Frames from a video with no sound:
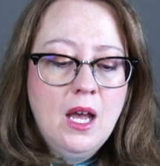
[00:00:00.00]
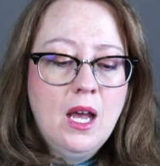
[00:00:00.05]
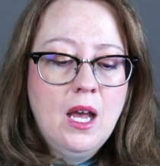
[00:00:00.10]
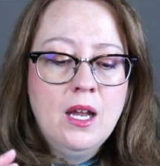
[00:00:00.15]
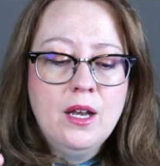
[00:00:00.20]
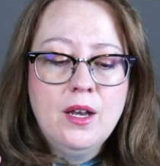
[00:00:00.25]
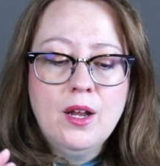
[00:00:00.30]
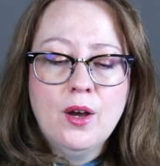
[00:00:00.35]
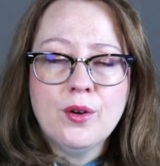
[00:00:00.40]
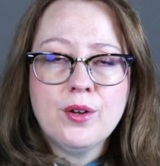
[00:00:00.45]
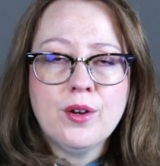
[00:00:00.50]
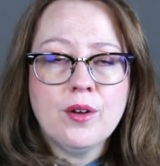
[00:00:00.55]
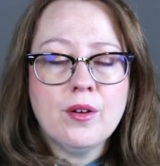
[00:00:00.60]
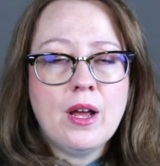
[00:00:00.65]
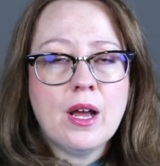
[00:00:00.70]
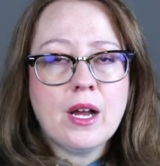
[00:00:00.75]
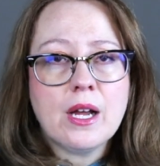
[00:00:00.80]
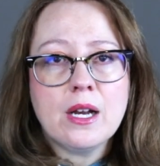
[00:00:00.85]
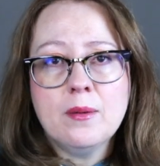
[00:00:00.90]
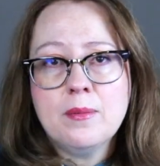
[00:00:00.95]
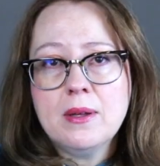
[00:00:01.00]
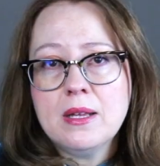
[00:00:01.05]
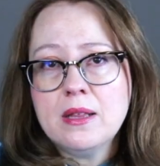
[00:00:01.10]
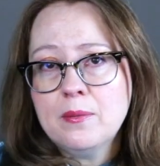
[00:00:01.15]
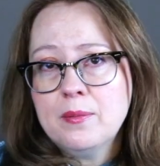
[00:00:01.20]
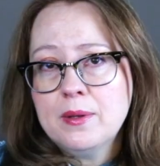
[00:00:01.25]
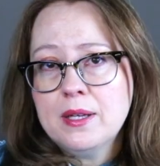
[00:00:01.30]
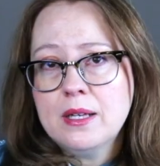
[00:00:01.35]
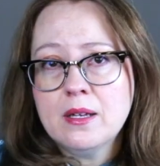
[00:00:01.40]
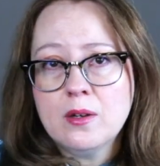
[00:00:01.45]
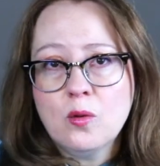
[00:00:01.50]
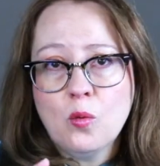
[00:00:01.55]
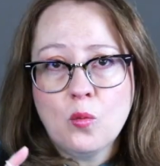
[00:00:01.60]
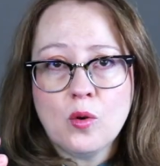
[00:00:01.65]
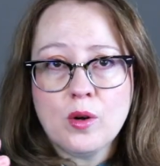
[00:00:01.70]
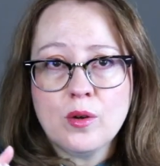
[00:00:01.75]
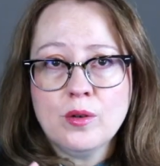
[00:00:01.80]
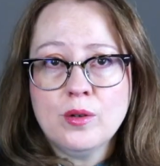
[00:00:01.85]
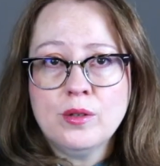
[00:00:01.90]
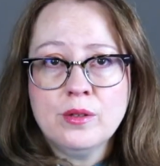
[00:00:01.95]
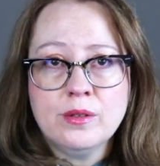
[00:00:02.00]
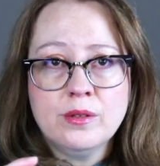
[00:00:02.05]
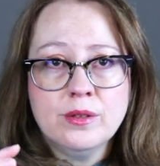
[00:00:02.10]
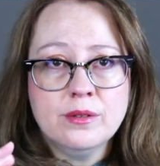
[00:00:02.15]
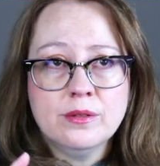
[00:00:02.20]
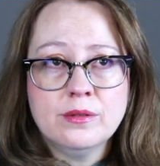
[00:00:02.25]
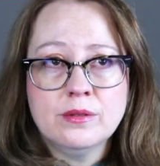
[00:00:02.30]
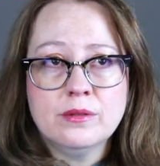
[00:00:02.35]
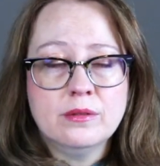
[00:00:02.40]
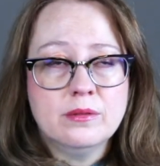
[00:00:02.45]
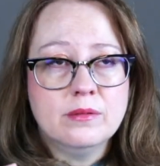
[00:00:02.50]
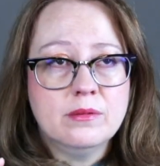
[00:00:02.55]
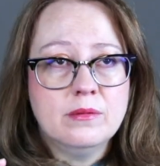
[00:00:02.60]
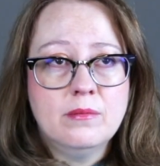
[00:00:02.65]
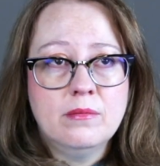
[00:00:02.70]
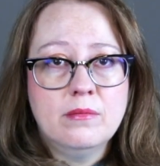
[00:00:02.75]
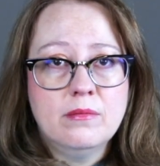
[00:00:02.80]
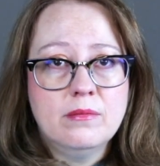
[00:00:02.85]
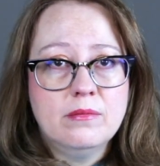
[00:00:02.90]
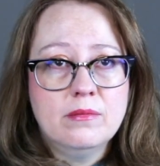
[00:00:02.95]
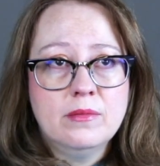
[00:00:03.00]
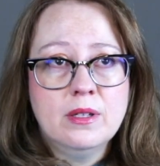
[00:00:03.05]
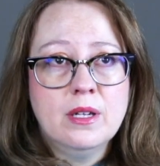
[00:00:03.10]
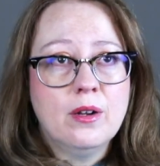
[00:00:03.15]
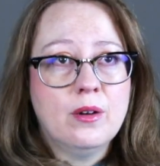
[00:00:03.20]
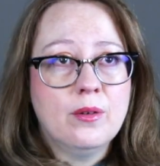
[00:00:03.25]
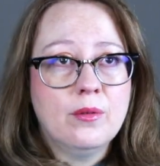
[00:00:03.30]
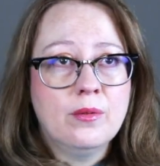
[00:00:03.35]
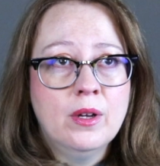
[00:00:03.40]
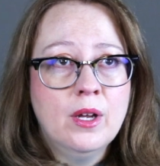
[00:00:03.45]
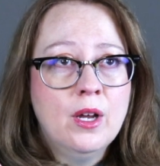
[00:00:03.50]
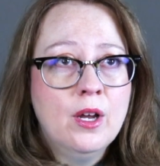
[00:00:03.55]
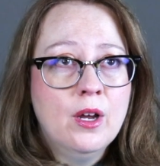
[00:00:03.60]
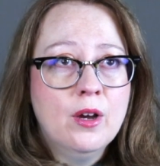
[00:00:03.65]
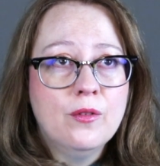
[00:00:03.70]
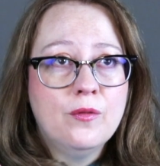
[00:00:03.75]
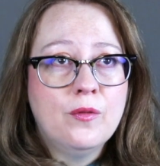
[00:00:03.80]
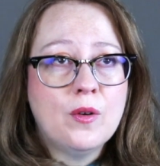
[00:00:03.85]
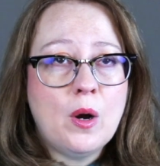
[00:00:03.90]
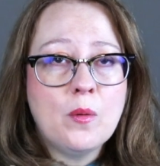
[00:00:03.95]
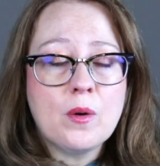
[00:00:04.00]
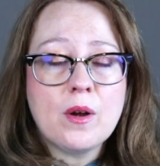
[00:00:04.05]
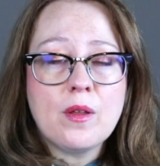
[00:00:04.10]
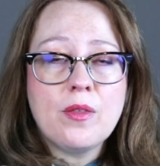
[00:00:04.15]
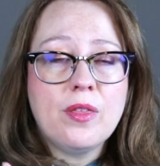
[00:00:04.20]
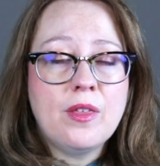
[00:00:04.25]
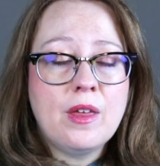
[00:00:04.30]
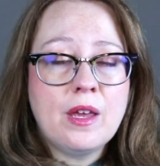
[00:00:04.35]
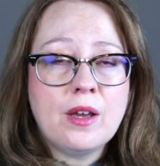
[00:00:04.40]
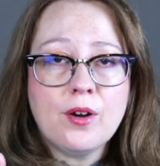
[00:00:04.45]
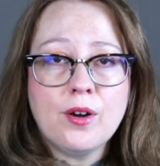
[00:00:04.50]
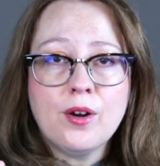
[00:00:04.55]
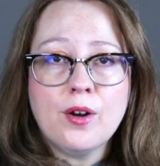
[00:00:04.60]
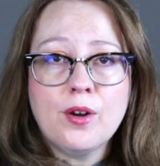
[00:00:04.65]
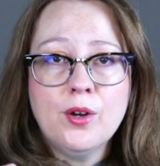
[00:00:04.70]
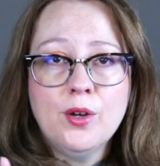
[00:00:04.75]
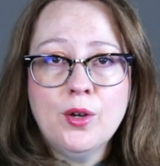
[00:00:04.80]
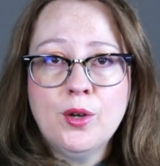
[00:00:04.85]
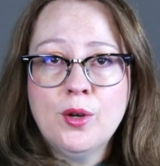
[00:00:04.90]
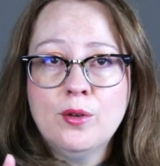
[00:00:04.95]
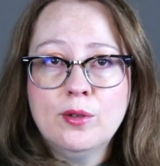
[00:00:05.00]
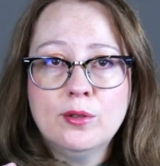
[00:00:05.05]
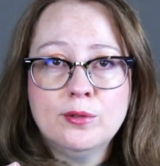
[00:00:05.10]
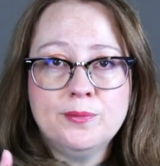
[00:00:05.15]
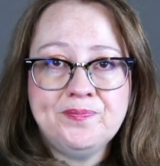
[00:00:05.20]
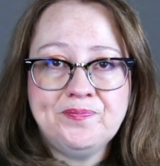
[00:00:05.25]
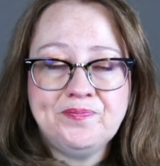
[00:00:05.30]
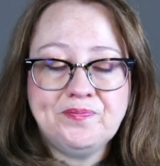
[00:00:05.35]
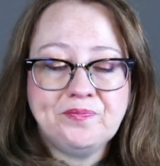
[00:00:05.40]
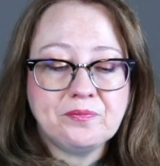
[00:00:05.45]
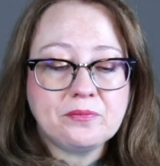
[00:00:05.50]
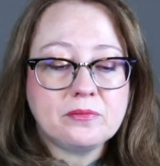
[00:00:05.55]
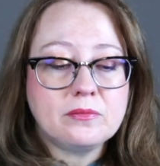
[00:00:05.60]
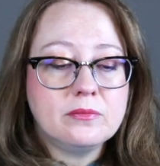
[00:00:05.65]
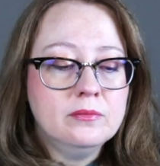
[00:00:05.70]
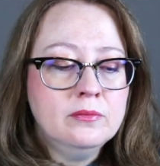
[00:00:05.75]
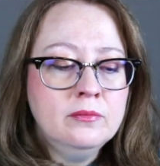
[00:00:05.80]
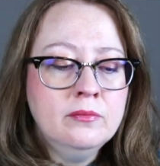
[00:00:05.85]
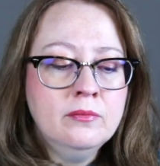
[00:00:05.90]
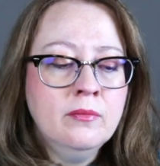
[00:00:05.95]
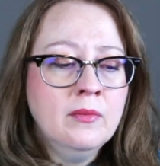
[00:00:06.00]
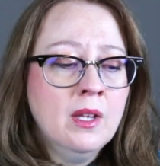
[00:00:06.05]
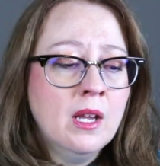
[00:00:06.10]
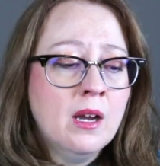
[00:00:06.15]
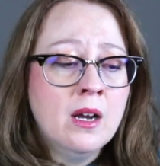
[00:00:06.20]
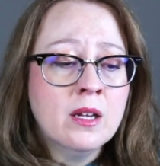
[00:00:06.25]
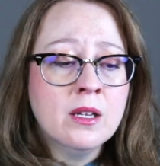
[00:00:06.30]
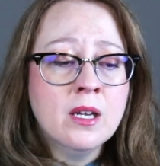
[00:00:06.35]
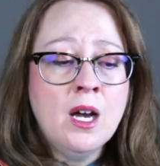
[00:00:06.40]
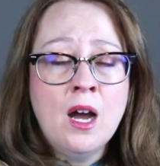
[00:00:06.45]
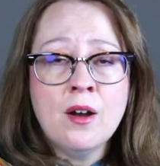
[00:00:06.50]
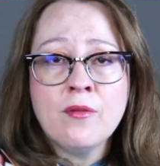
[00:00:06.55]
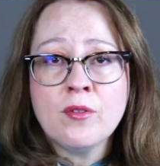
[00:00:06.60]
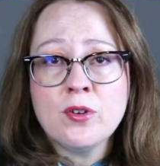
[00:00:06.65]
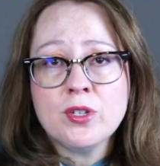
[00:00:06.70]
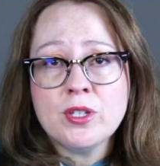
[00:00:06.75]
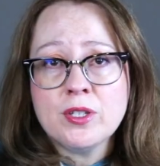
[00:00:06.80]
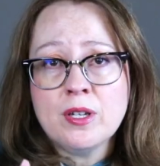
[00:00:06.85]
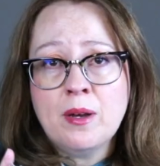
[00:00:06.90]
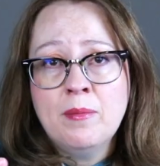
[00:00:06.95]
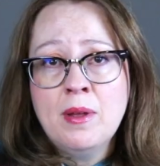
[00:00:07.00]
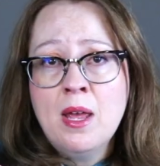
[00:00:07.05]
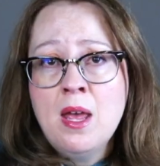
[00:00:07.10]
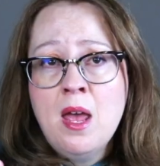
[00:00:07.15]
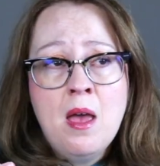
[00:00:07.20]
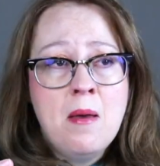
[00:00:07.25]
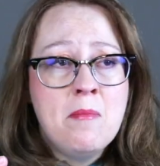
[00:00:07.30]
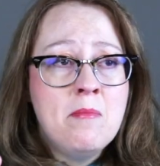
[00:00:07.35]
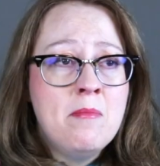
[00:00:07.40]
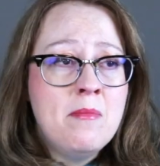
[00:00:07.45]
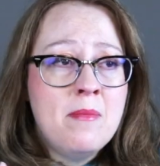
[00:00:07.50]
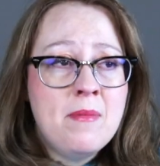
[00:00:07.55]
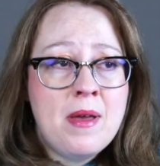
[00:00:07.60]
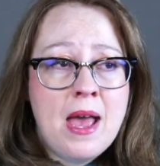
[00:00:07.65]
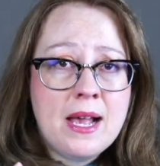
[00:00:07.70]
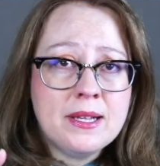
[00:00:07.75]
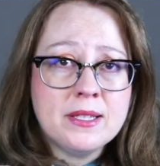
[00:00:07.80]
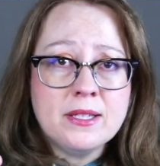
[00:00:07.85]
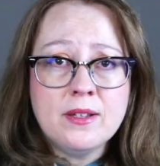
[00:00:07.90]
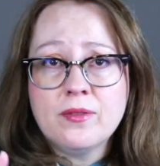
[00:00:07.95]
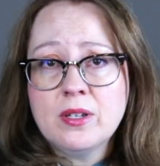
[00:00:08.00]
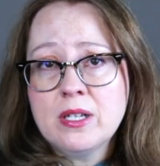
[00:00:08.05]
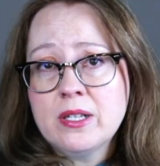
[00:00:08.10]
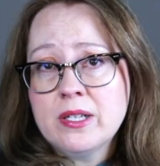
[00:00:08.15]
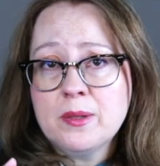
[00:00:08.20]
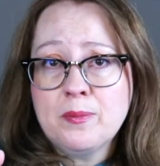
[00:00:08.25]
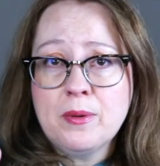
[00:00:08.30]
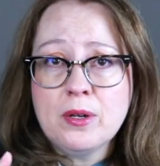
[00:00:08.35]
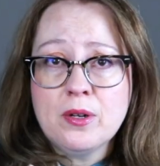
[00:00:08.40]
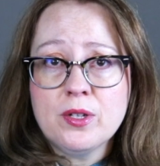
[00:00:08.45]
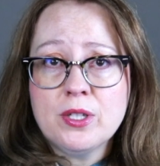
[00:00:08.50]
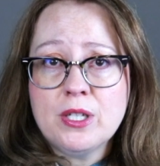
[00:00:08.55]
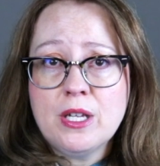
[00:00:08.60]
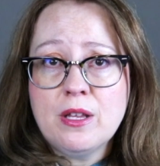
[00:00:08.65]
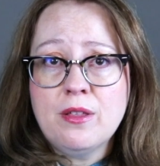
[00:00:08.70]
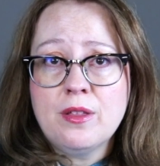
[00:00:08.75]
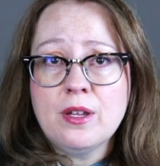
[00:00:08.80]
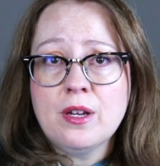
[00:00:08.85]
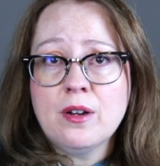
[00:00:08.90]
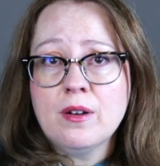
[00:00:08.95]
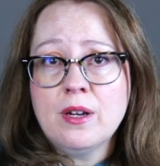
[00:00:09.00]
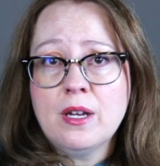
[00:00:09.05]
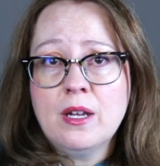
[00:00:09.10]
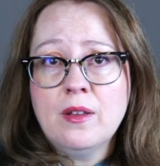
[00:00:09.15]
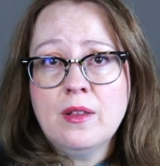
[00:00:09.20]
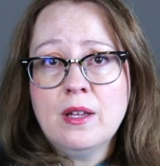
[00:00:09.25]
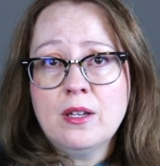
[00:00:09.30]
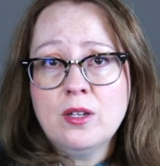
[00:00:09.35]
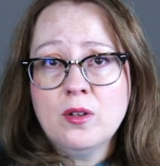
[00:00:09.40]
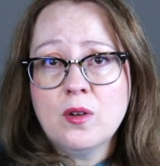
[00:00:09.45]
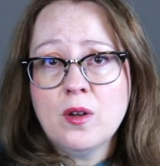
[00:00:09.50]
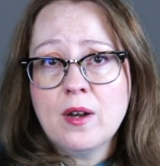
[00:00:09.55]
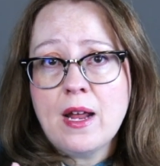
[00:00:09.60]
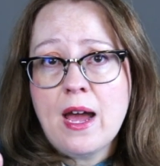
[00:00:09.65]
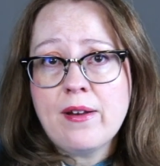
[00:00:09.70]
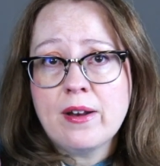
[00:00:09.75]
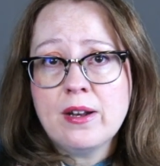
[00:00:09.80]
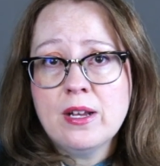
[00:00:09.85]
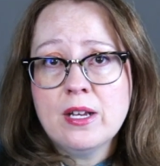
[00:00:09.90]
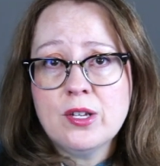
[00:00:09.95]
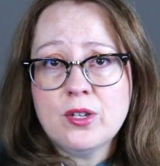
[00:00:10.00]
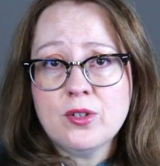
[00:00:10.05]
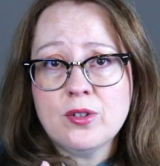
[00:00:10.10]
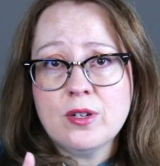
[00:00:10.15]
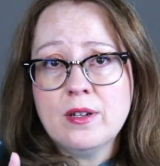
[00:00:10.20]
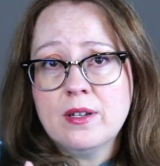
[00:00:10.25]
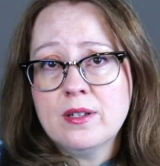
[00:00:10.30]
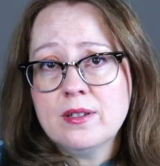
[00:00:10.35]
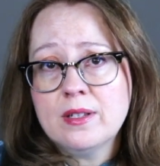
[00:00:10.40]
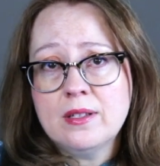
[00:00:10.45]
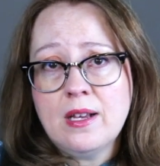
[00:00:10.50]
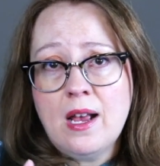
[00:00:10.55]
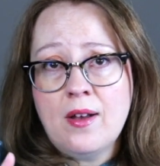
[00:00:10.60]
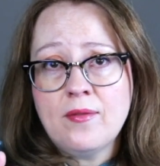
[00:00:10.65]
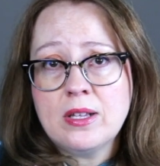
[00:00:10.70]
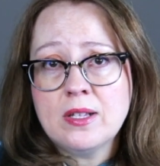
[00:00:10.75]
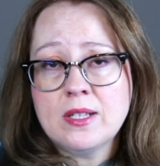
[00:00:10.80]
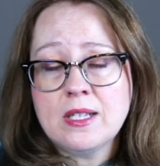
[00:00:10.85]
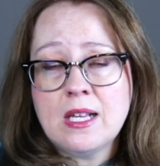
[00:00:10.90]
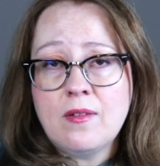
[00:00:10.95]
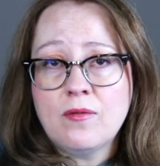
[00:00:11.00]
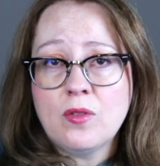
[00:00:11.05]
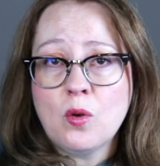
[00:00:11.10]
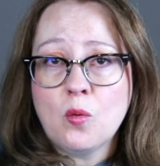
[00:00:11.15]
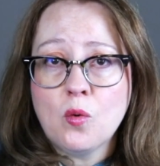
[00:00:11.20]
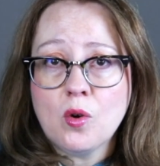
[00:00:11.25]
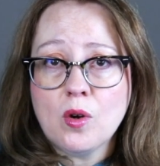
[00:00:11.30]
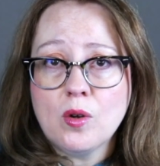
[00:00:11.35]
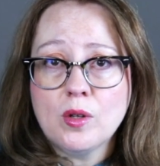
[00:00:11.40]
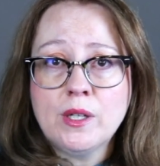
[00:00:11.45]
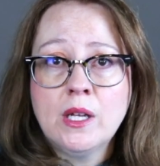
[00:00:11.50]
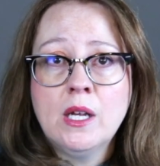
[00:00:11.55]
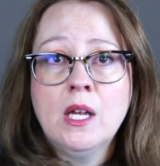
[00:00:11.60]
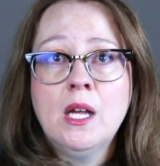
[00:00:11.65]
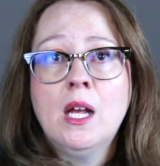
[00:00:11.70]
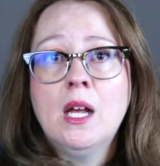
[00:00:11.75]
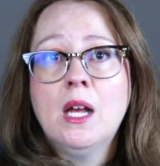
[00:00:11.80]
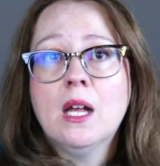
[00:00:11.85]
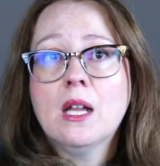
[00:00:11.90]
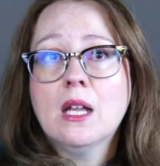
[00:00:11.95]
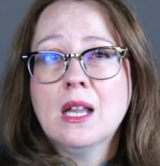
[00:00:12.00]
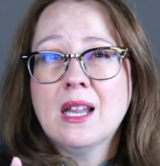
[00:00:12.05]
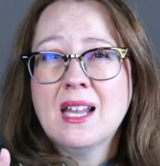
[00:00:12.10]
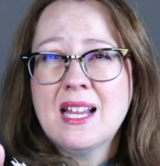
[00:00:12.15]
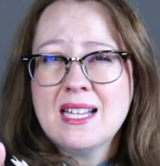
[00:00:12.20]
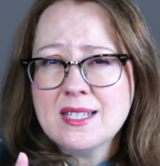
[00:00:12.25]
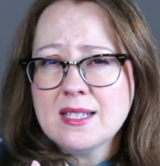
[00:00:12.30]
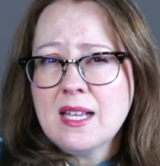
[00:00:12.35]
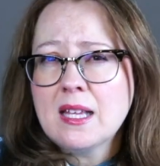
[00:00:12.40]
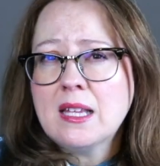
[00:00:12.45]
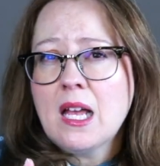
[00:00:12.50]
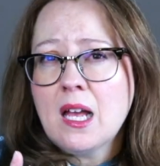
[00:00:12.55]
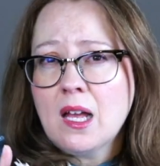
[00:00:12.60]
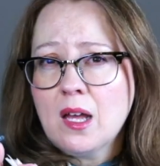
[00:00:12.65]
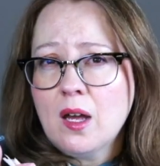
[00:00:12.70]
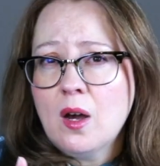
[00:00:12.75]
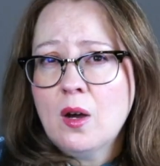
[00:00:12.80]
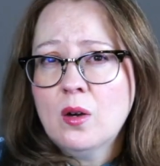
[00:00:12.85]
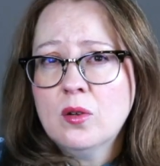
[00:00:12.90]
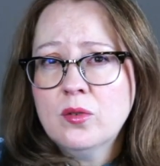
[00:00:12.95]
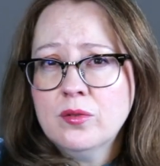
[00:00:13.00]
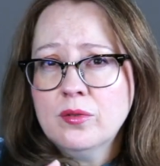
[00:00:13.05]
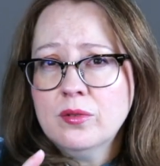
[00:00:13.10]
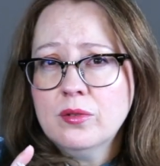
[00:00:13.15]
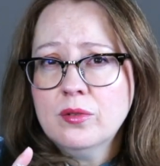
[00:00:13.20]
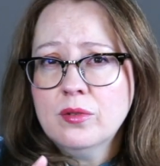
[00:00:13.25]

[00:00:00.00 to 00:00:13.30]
And no, you're not going to be the big world, you know, forward thinker who uncovers some massive conspiracy theory and then you go down in history as having saved the world. Let's let that go.